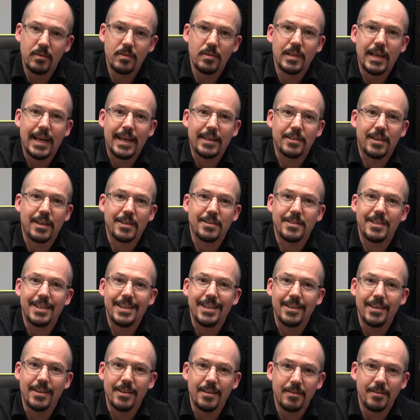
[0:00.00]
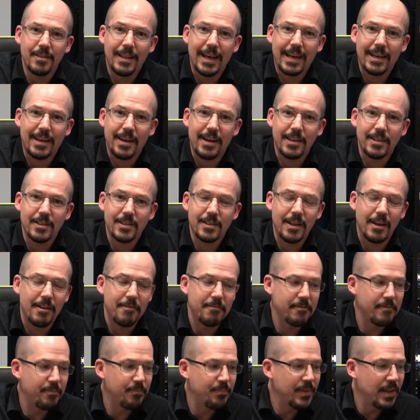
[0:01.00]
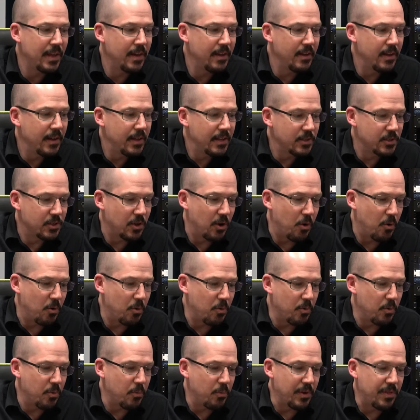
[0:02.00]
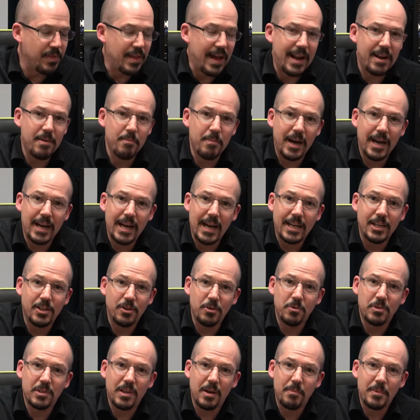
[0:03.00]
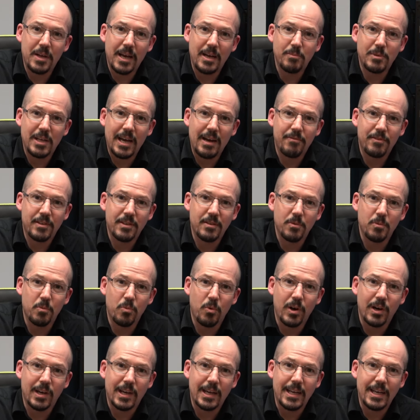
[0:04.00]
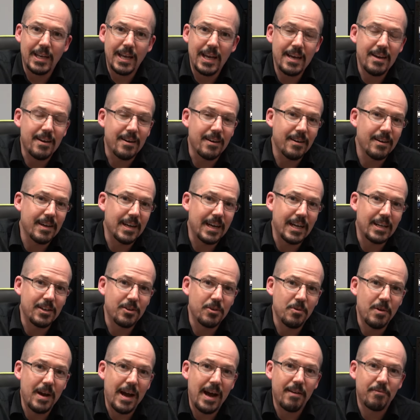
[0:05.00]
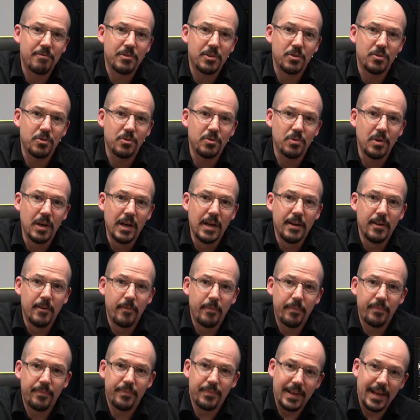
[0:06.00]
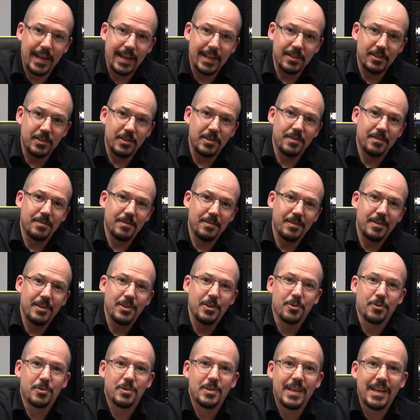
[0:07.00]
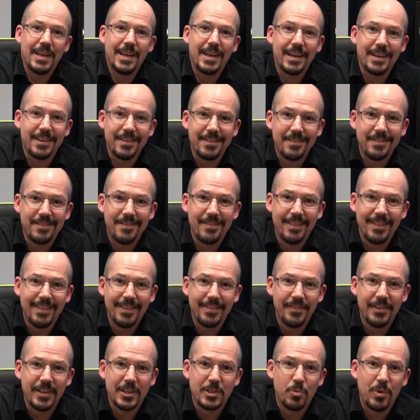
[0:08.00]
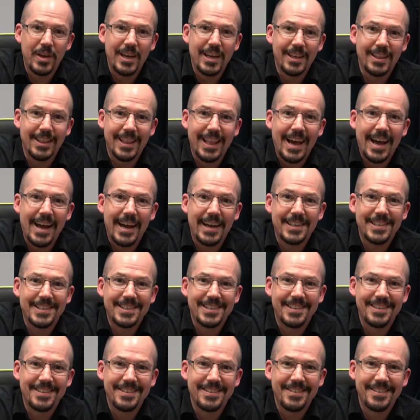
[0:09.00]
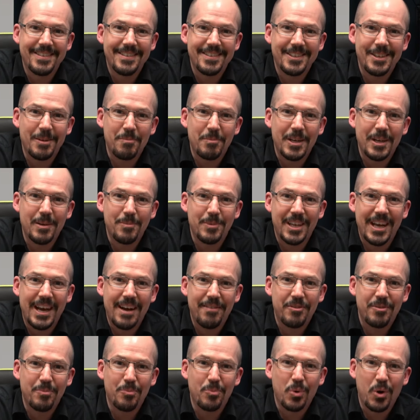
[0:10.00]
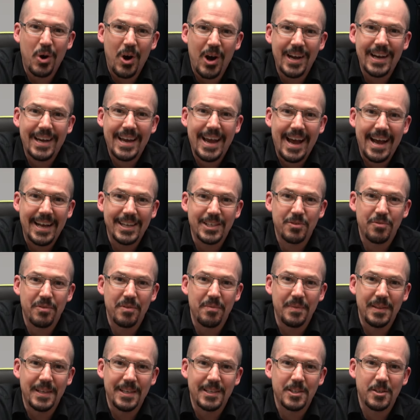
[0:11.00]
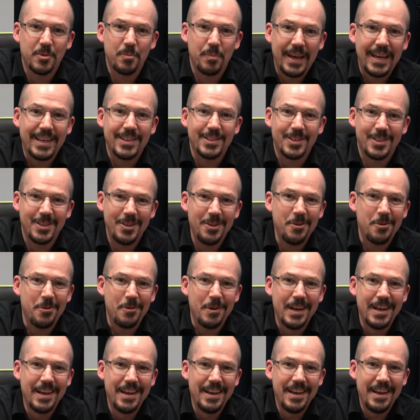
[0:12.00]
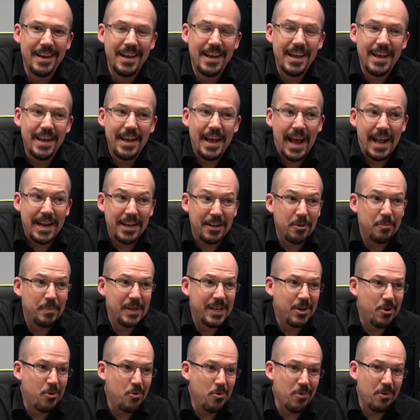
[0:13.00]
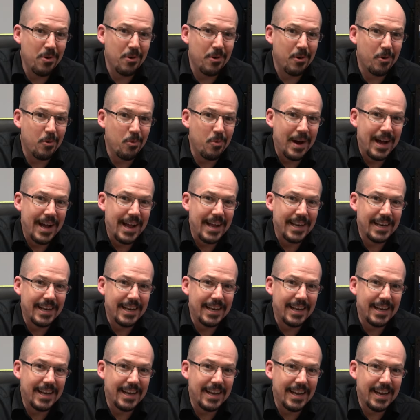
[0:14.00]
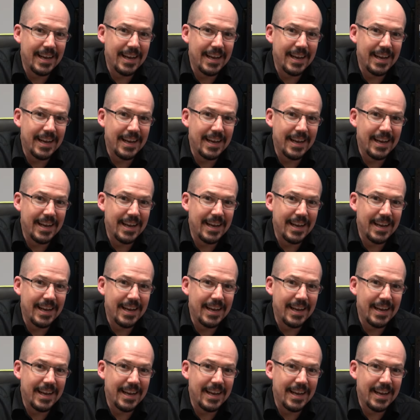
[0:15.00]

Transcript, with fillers: SSD, that kind of stuff. So with that in mind, I do sometimes have to work in here and I do have to, as you're seeing this week and last, Sometimes I have to broadcast from this space too. And it'll be cool when